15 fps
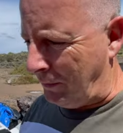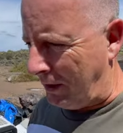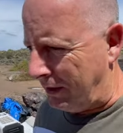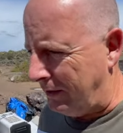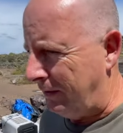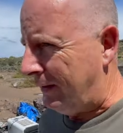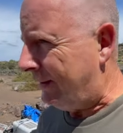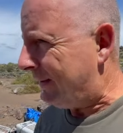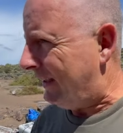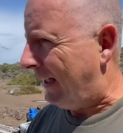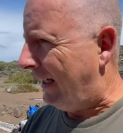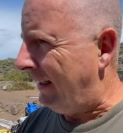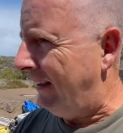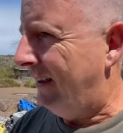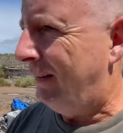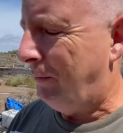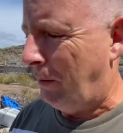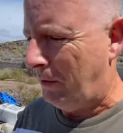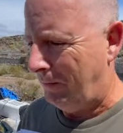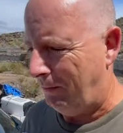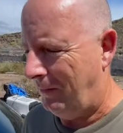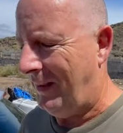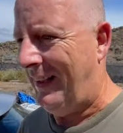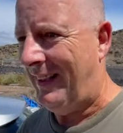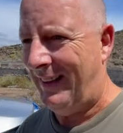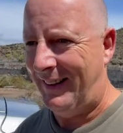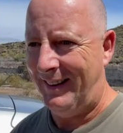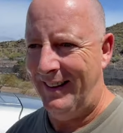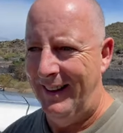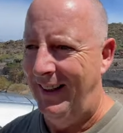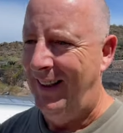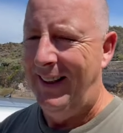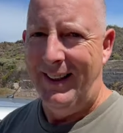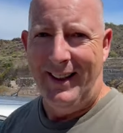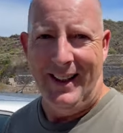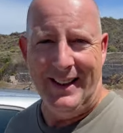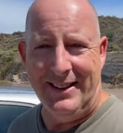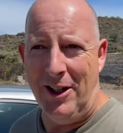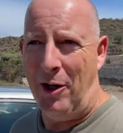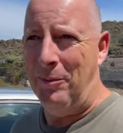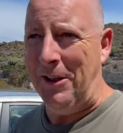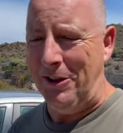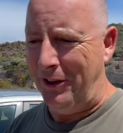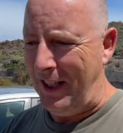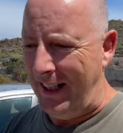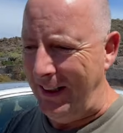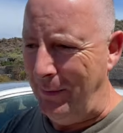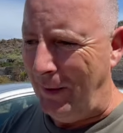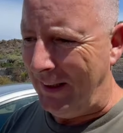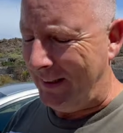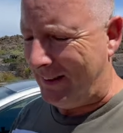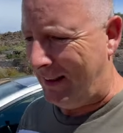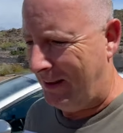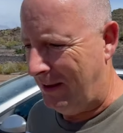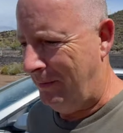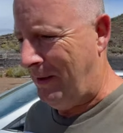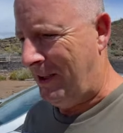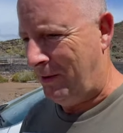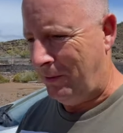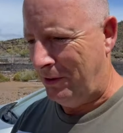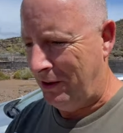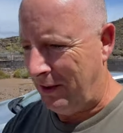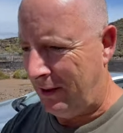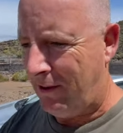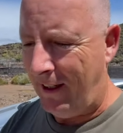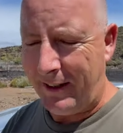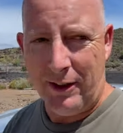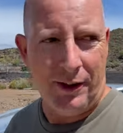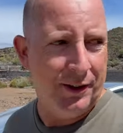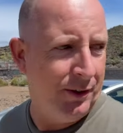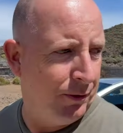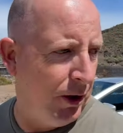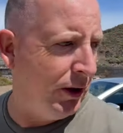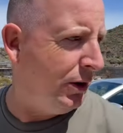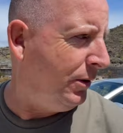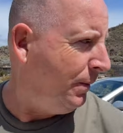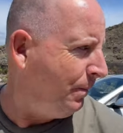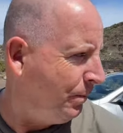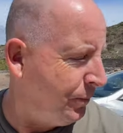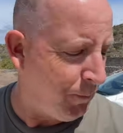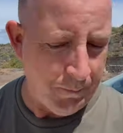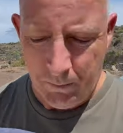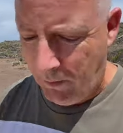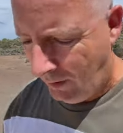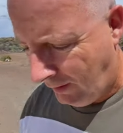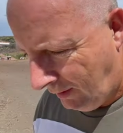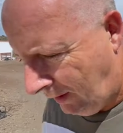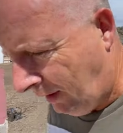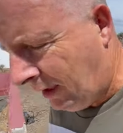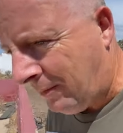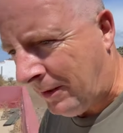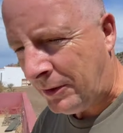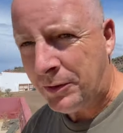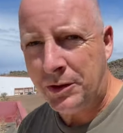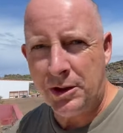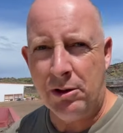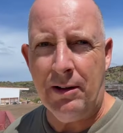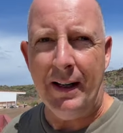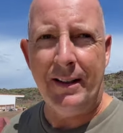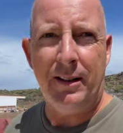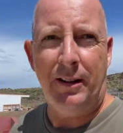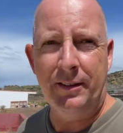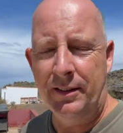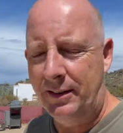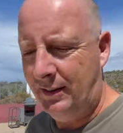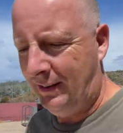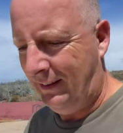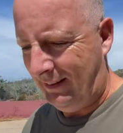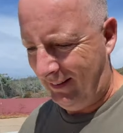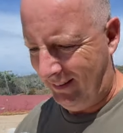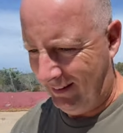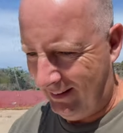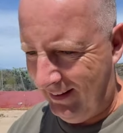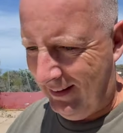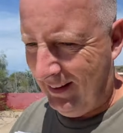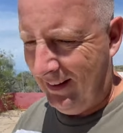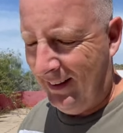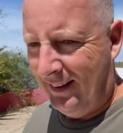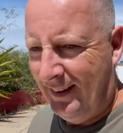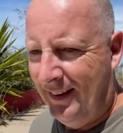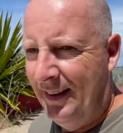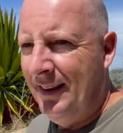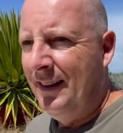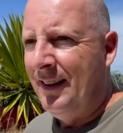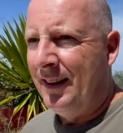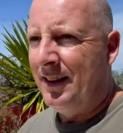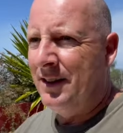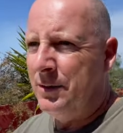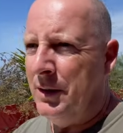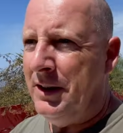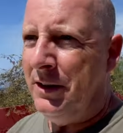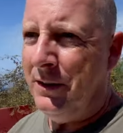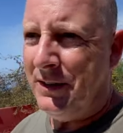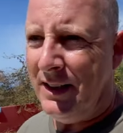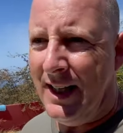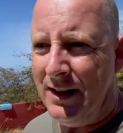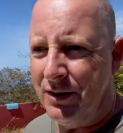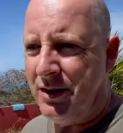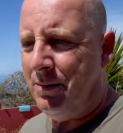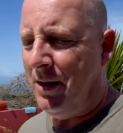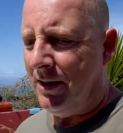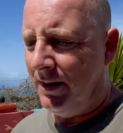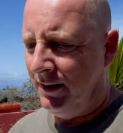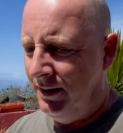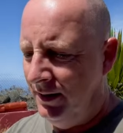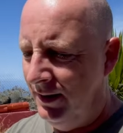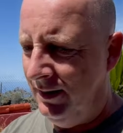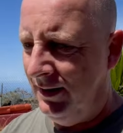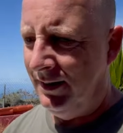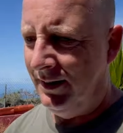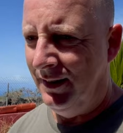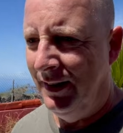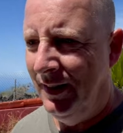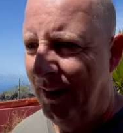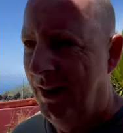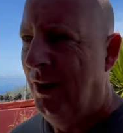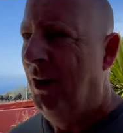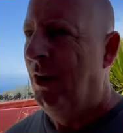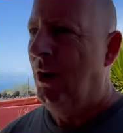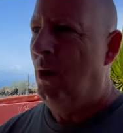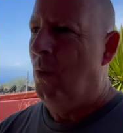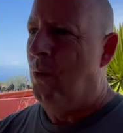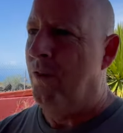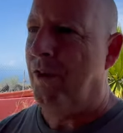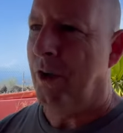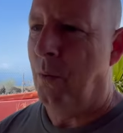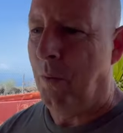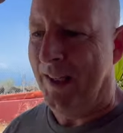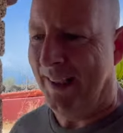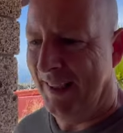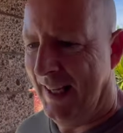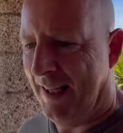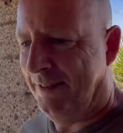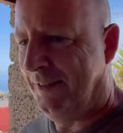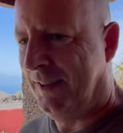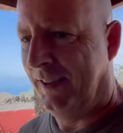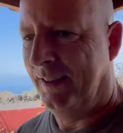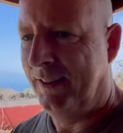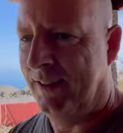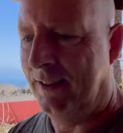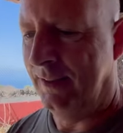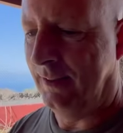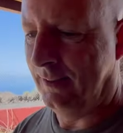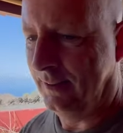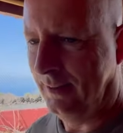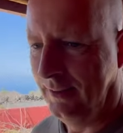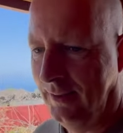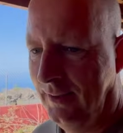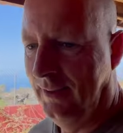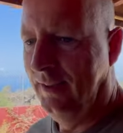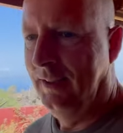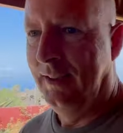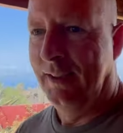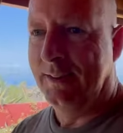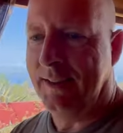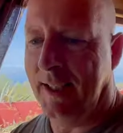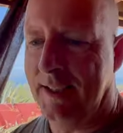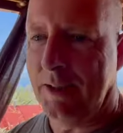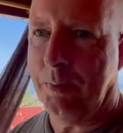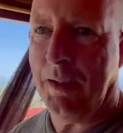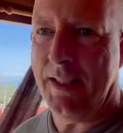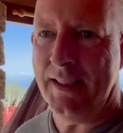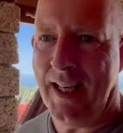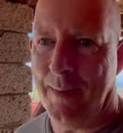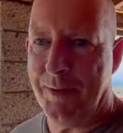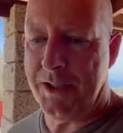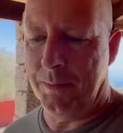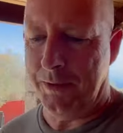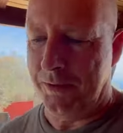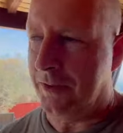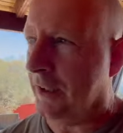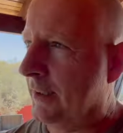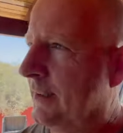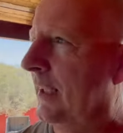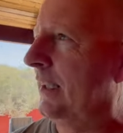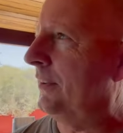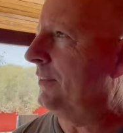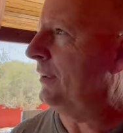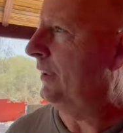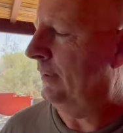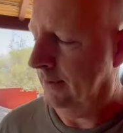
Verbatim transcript: want to do this today, but it's got to be done anyway, so you may as well just crack on. Rollo, may as well just crack on. Because whether you do it today or tomorrow, we've got a week left to get this place habitable for ourselves.